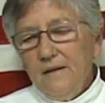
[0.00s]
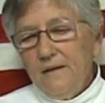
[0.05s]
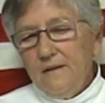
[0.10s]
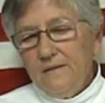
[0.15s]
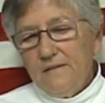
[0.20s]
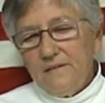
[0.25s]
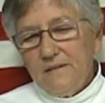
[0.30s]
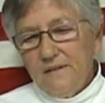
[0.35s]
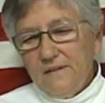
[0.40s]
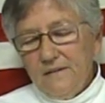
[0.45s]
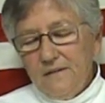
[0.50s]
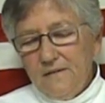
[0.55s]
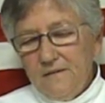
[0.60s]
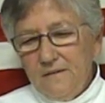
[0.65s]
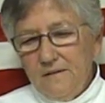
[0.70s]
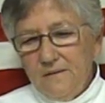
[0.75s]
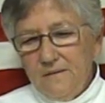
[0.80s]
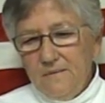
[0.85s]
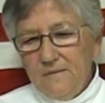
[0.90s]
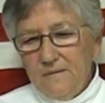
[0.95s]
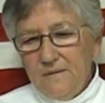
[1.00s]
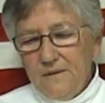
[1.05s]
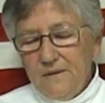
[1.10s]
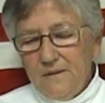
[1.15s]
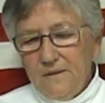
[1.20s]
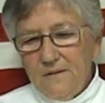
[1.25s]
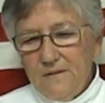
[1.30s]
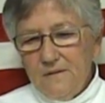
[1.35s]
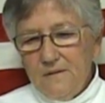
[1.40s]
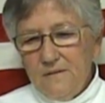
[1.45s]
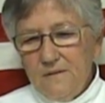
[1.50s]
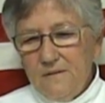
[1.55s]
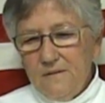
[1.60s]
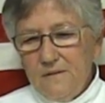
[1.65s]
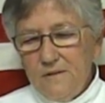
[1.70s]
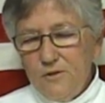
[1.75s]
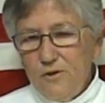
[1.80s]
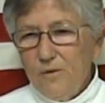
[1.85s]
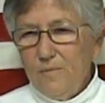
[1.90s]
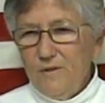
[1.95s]
it's uh,
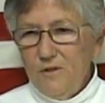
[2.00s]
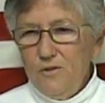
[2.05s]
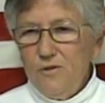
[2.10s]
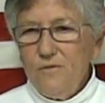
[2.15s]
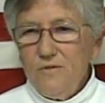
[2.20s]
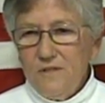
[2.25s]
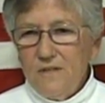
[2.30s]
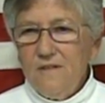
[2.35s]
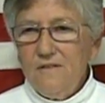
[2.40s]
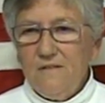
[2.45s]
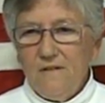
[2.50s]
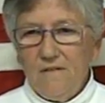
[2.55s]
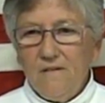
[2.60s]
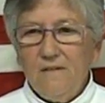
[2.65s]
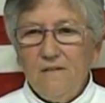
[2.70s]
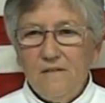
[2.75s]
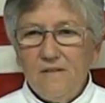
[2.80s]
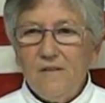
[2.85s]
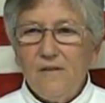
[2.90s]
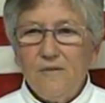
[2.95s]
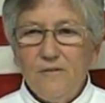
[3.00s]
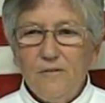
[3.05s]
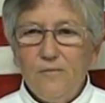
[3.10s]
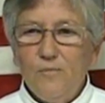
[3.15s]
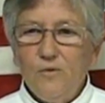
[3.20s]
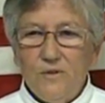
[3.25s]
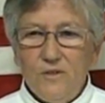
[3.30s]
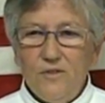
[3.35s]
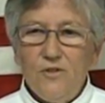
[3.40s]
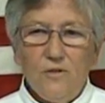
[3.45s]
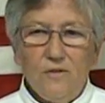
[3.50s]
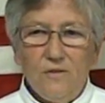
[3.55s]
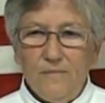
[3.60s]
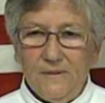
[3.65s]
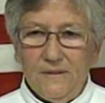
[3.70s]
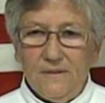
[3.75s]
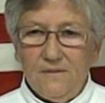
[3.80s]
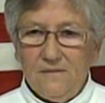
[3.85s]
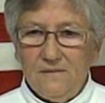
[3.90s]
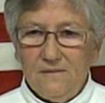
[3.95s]
the German Jews consider themselves more
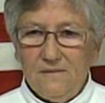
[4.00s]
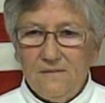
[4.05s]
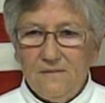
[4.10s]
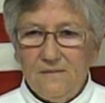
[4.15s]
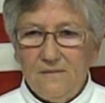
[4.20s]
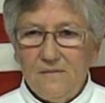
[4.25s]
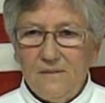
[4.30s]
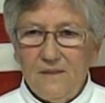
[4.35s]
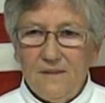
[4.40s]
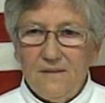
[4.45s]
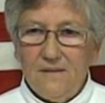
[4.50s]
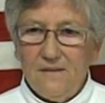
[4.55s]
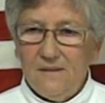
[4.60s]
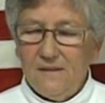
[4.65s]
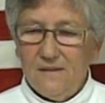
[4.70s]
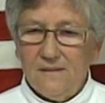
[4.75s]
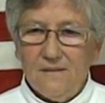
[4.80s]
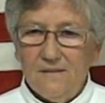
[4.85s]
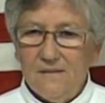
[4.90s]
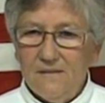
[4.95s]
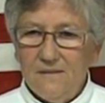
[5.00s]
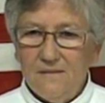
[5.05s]
German rather than